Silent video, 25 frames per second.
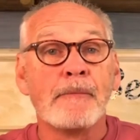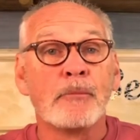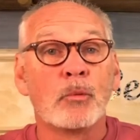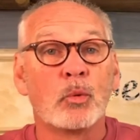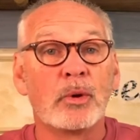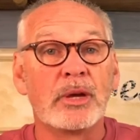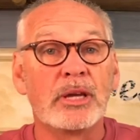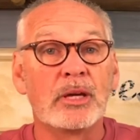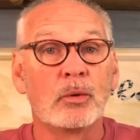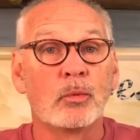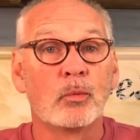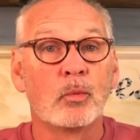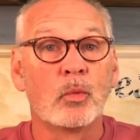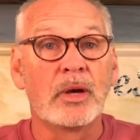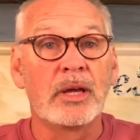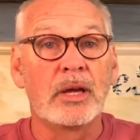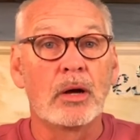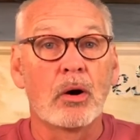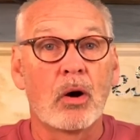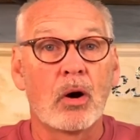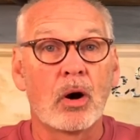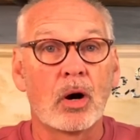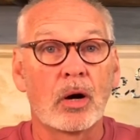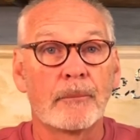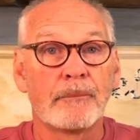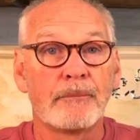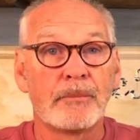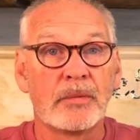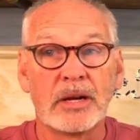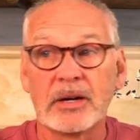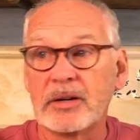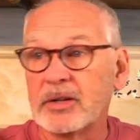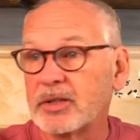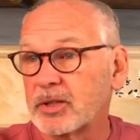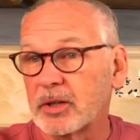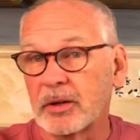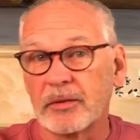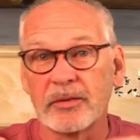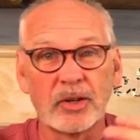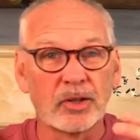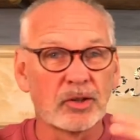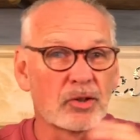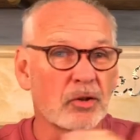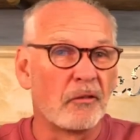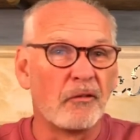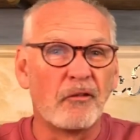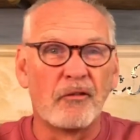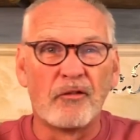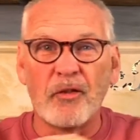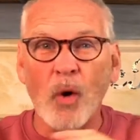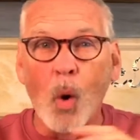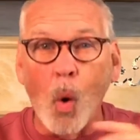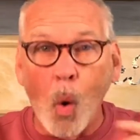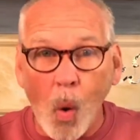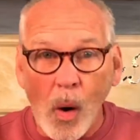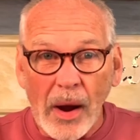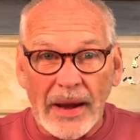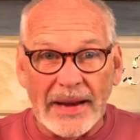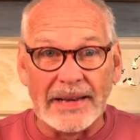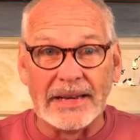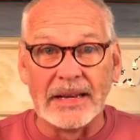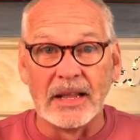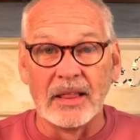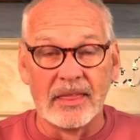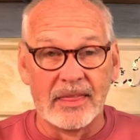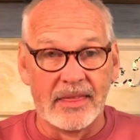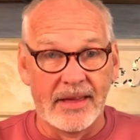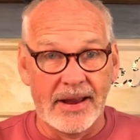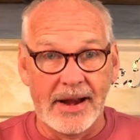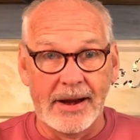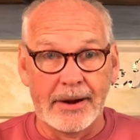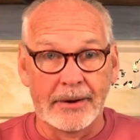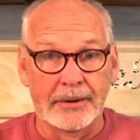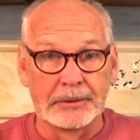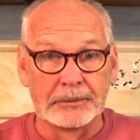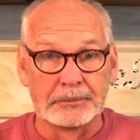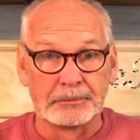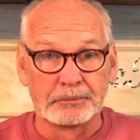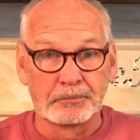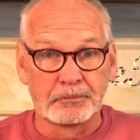There's a void there.